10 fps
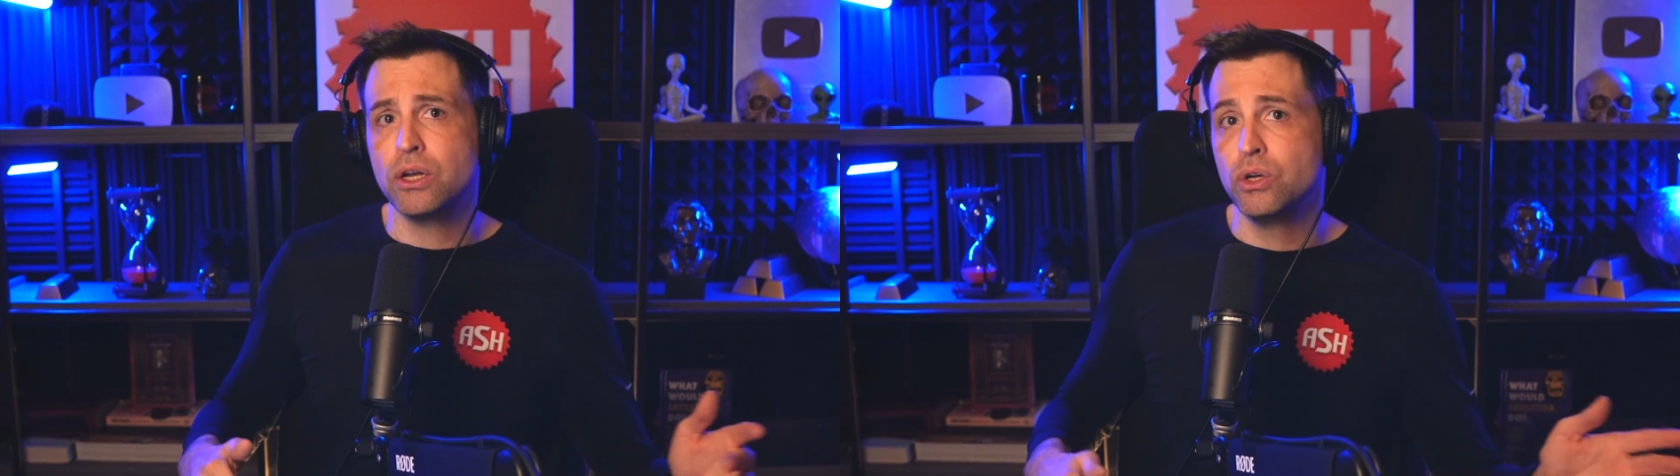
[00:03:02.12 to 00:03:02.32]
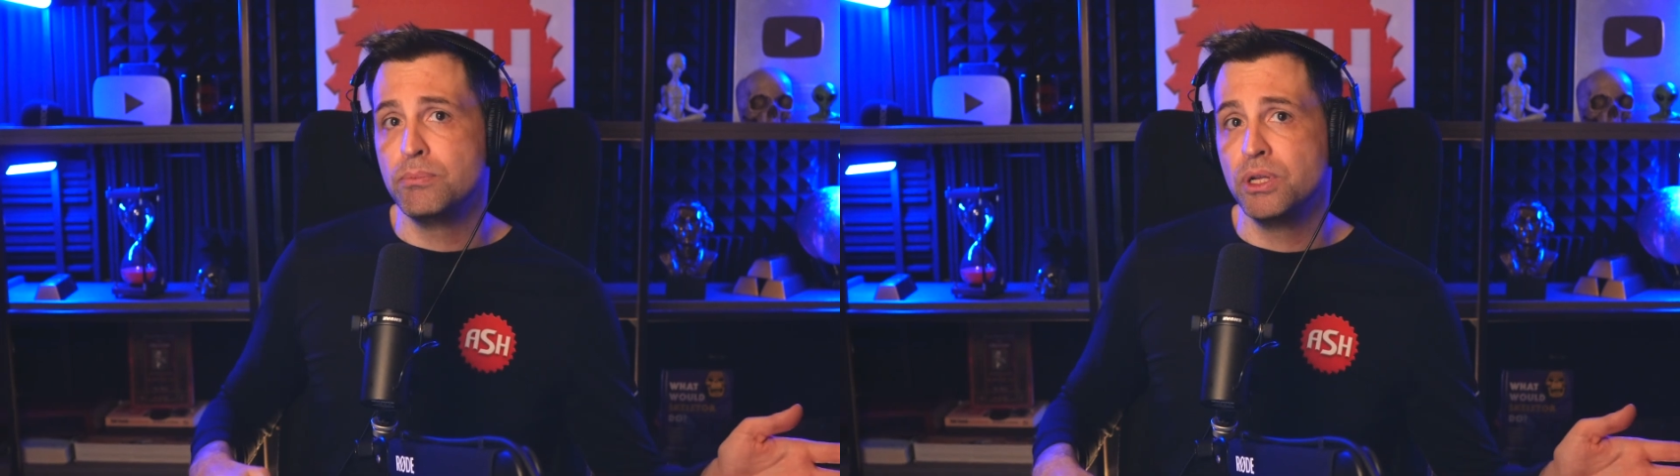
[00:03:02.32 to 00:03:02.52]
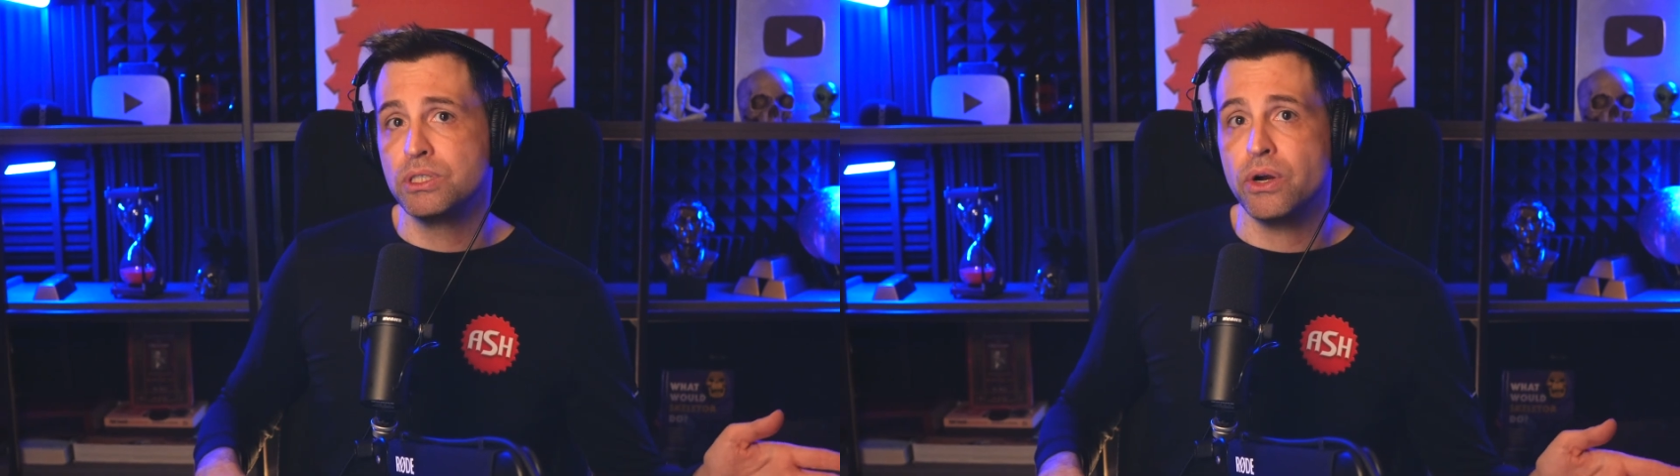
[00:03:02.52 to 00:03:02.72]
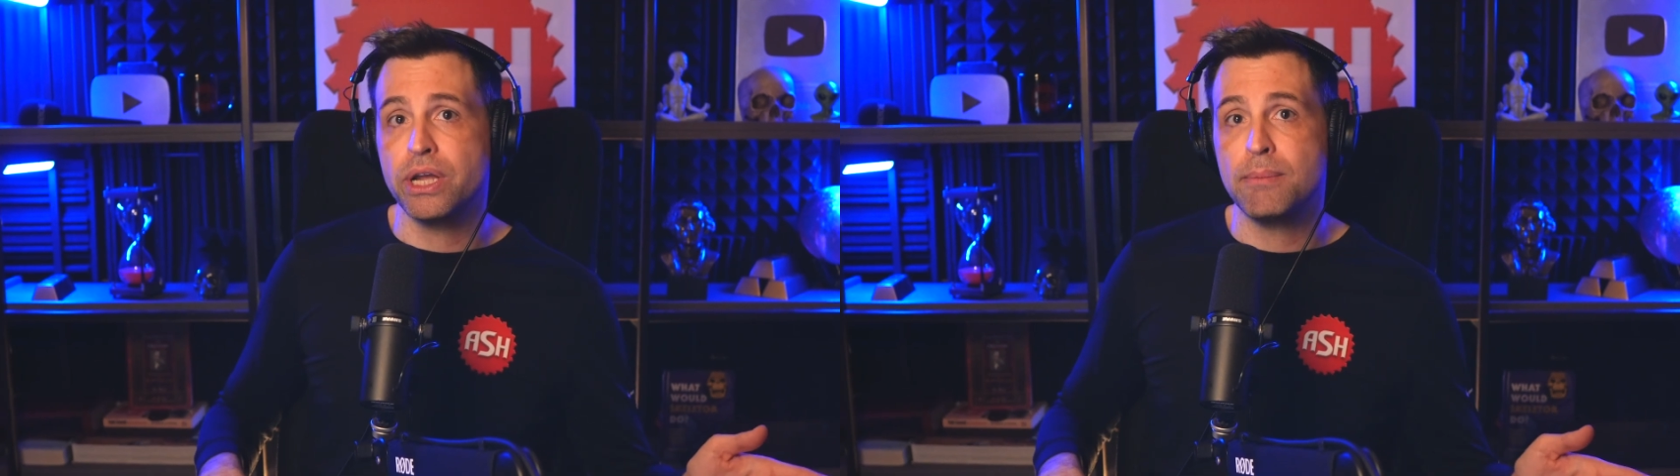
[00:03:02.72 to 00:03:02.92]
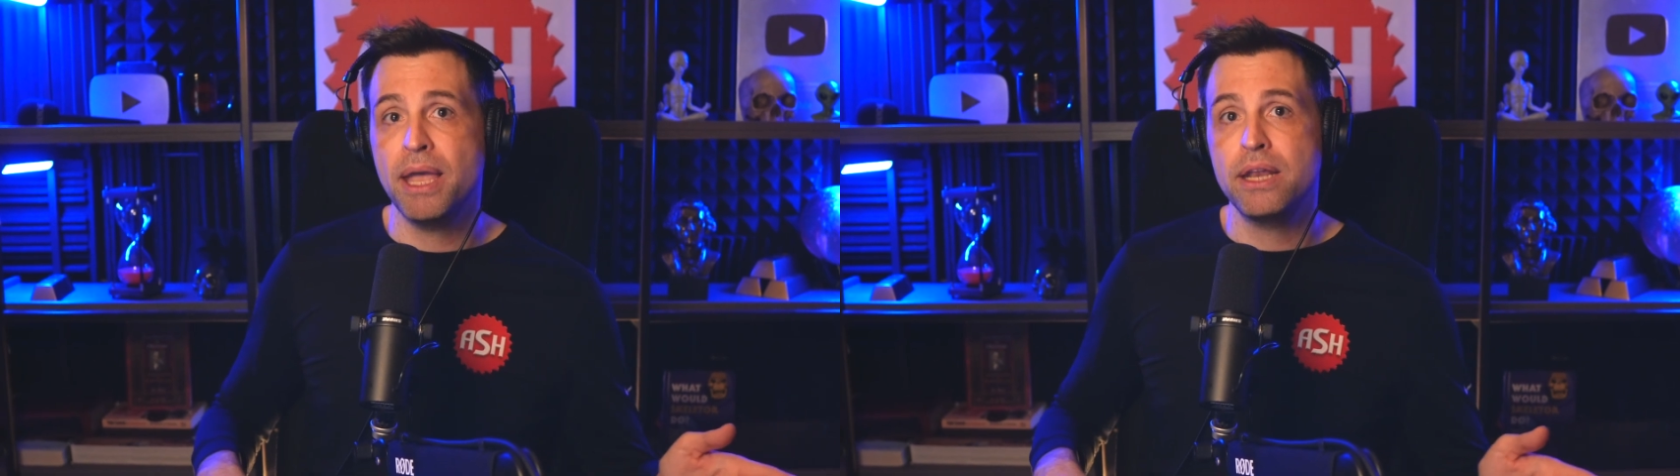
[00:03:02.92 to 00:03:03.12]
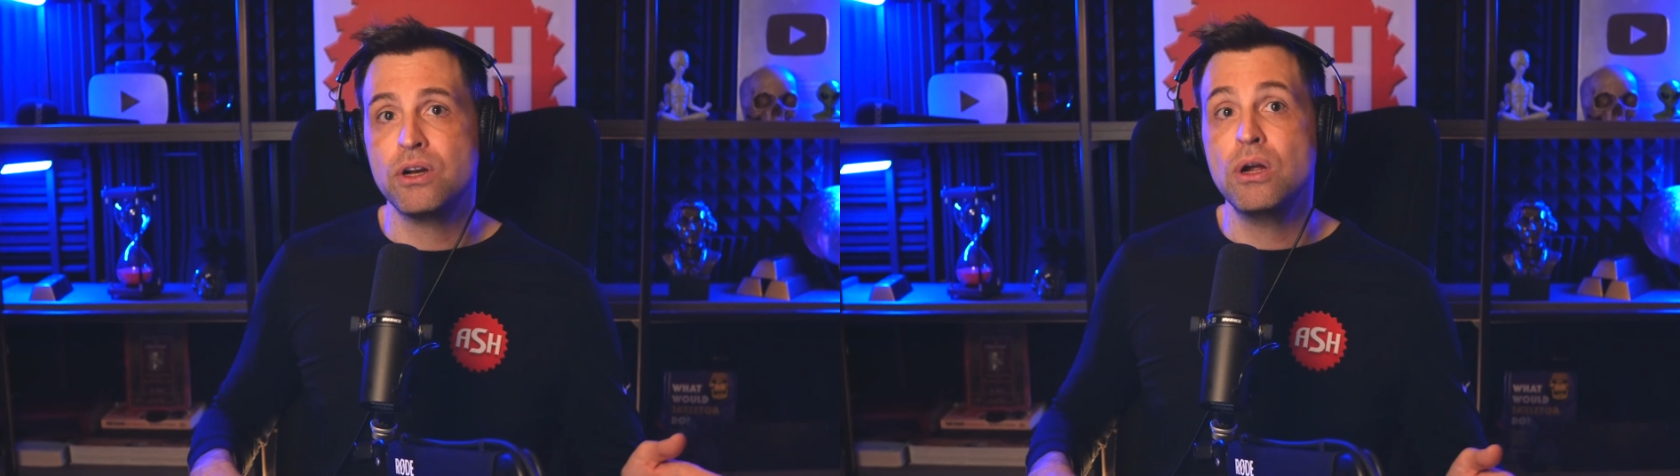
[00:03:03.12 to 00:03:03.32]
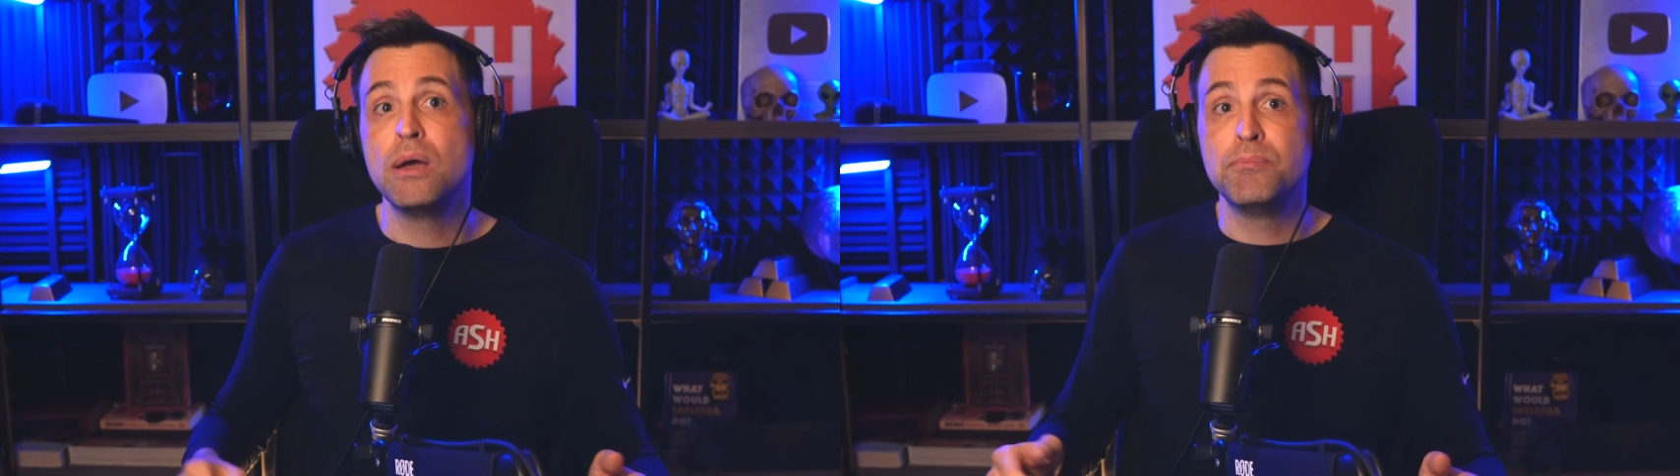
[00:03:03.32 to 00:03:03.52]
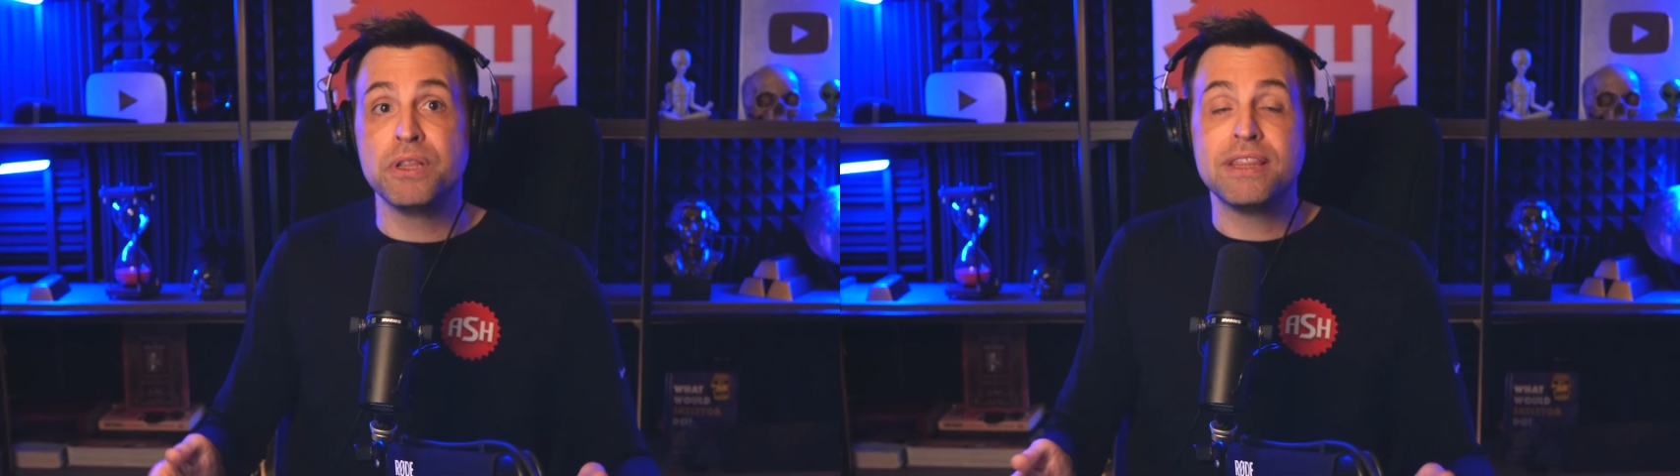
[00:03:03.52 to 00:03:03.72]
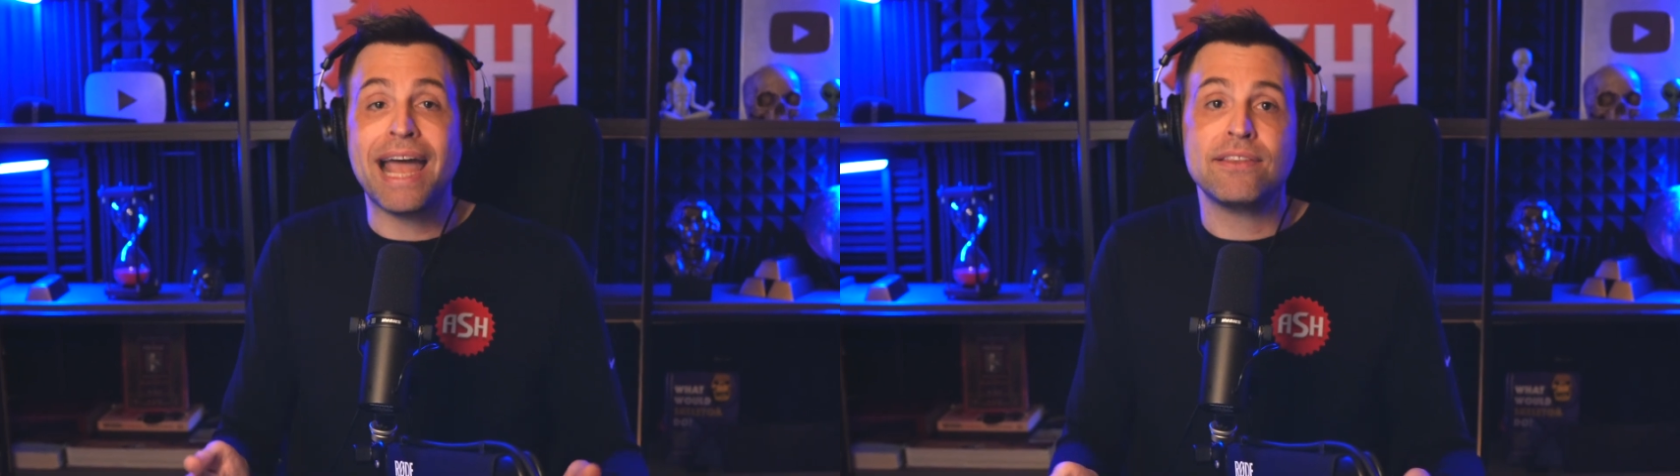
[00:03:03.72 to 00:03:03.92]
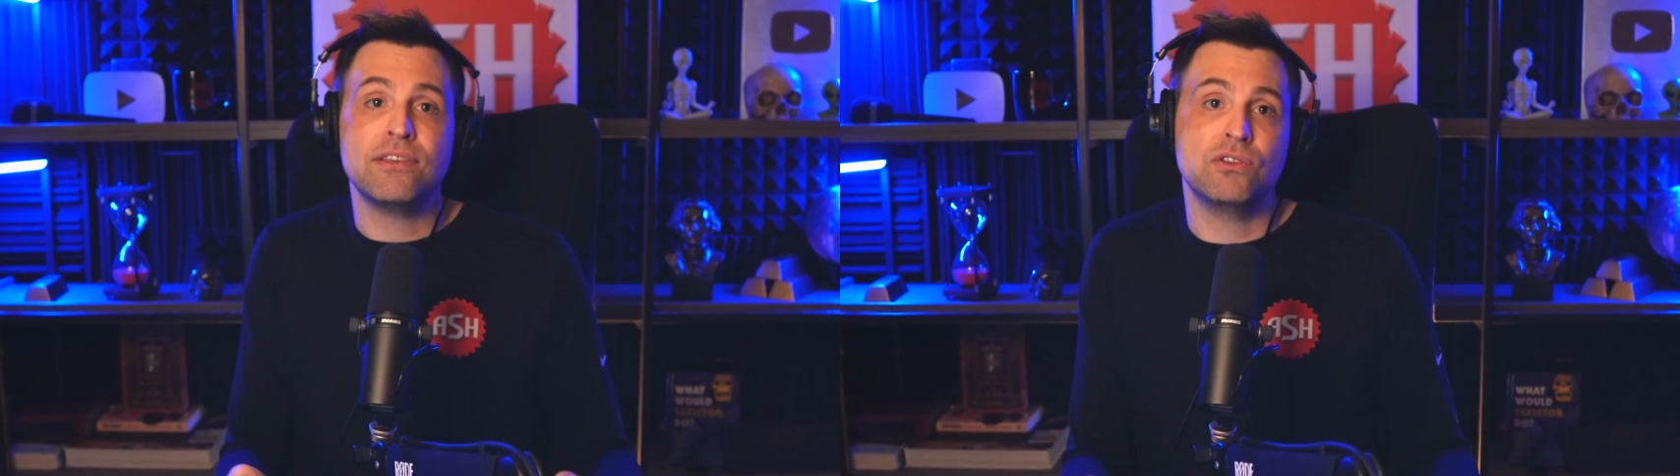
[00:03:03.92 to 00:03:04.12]
a good military commander, but
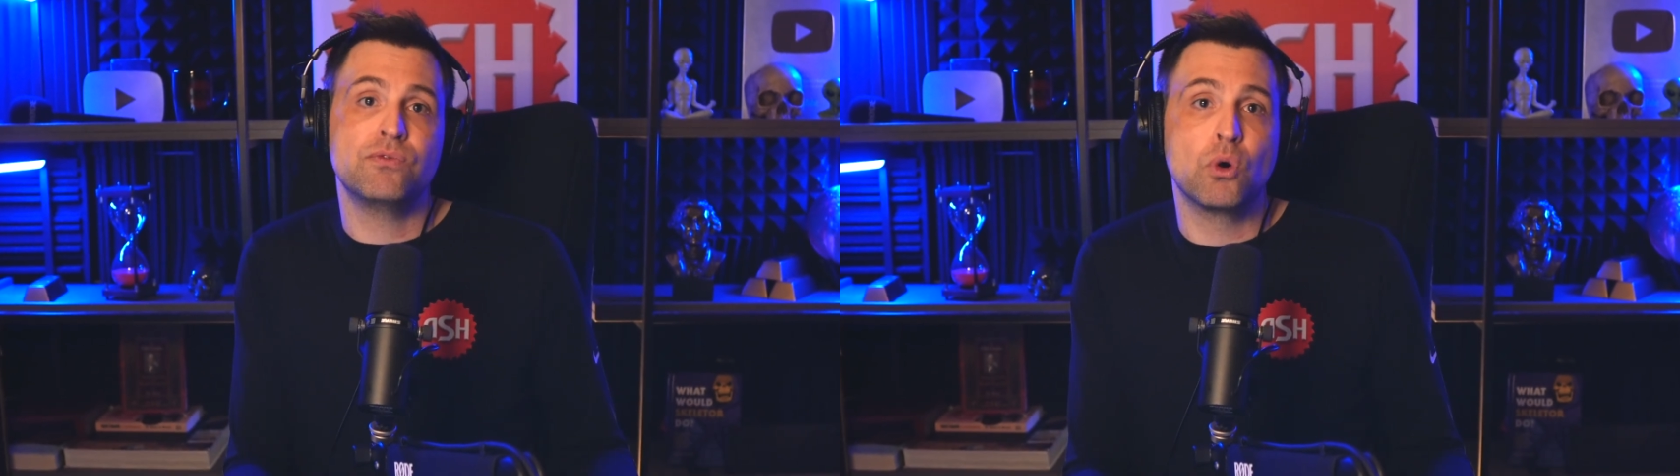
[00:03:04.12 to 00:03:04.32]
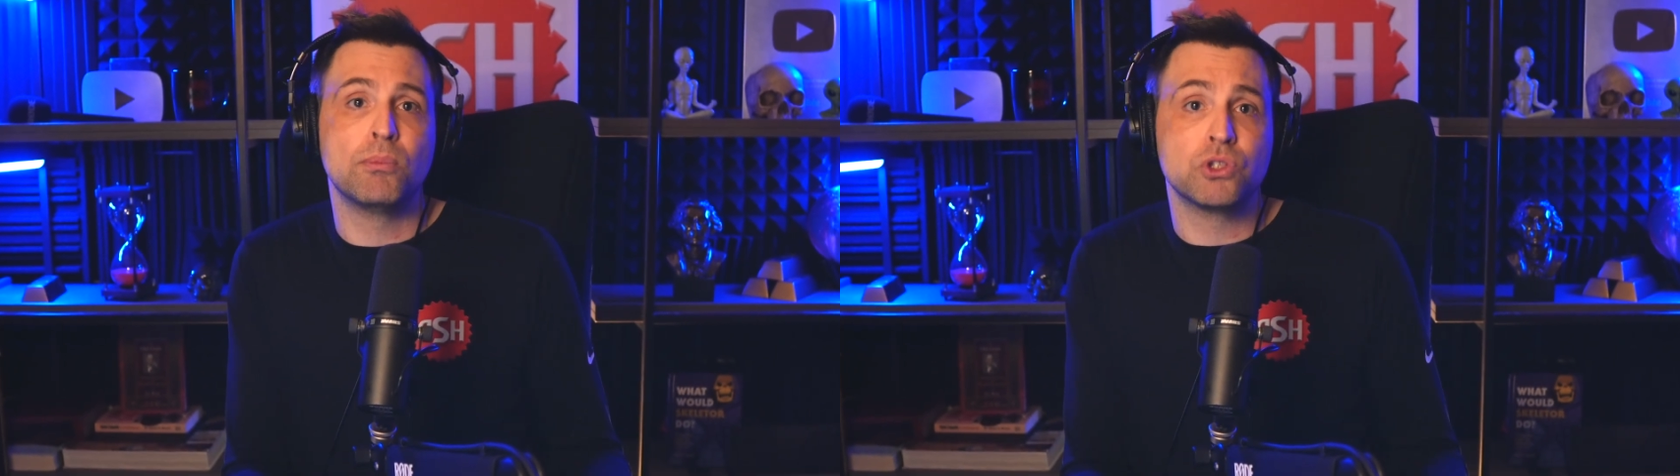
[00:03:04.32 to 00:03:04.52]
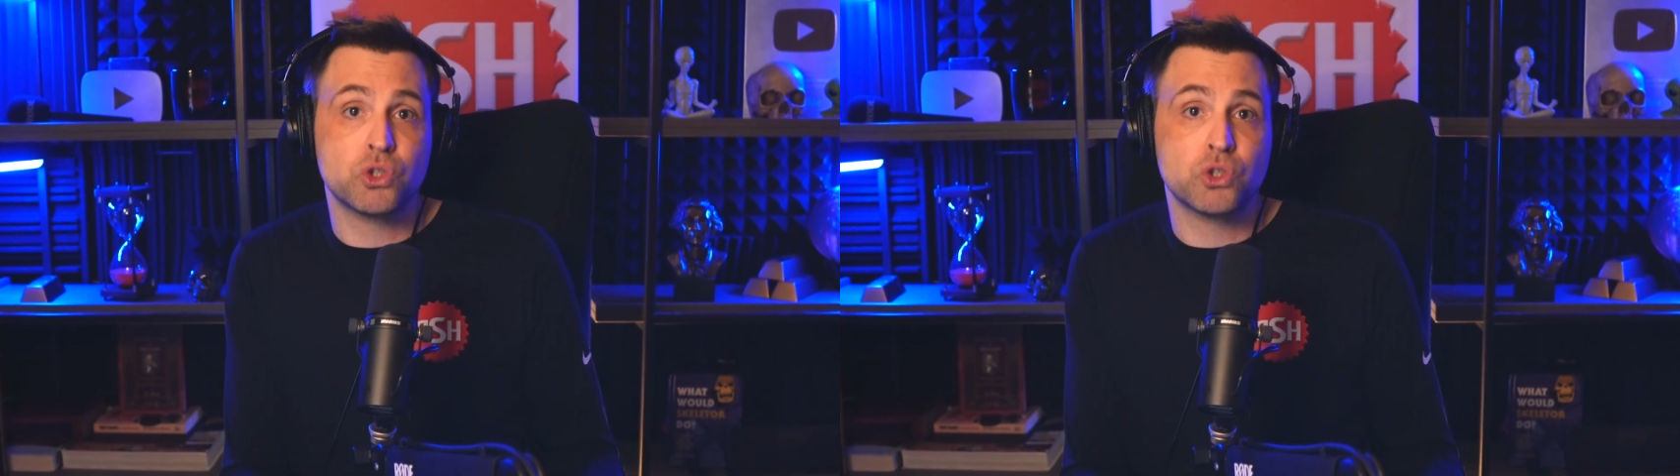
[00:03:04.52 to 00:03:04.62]
that's his formal